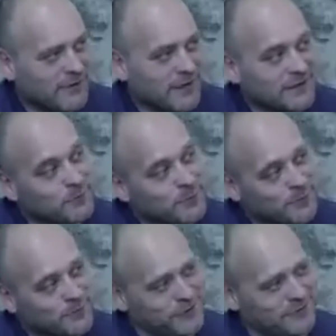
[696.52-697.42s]
that's
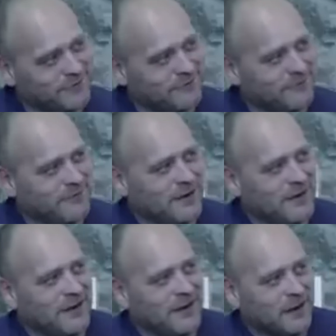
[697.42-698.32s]
compulsion.
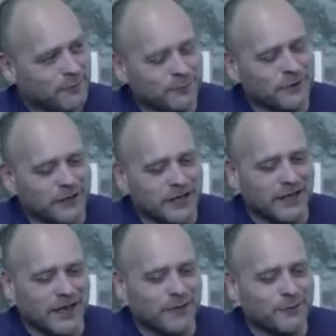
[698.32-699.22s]
I
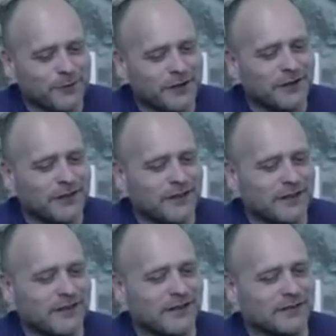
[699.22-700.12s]
really
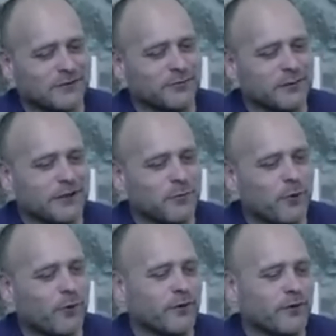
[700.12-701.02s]
think that it's really
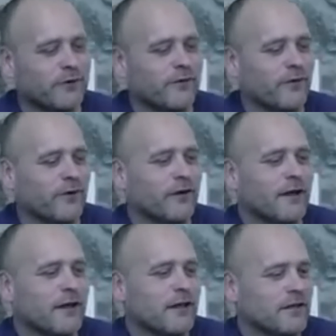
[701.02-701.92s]
important for
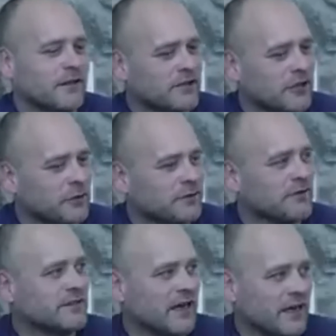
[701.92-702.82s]
these closed
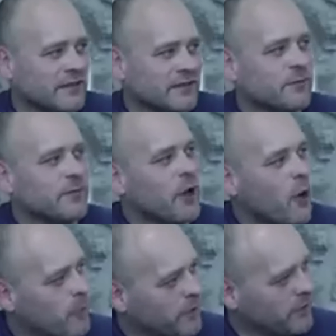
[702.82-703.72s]
societies to be
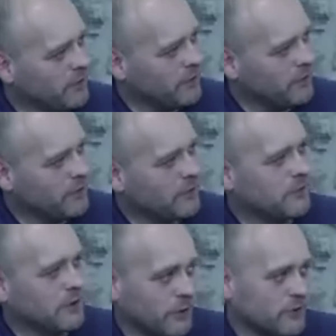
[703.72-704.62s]
opened.
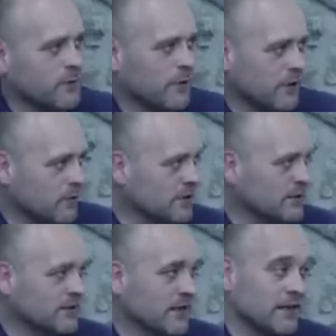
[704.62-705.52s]
Closed polygamous
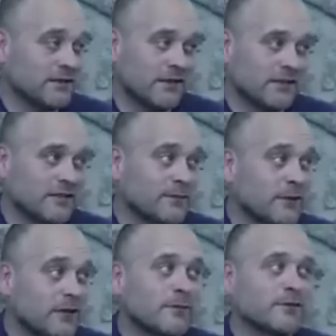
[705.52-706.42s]
societies, and not just
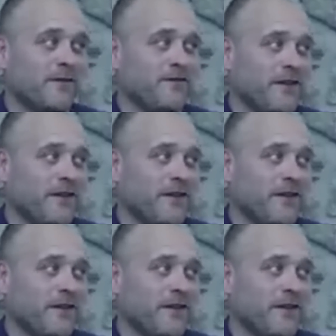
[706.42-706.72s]
polygamous, but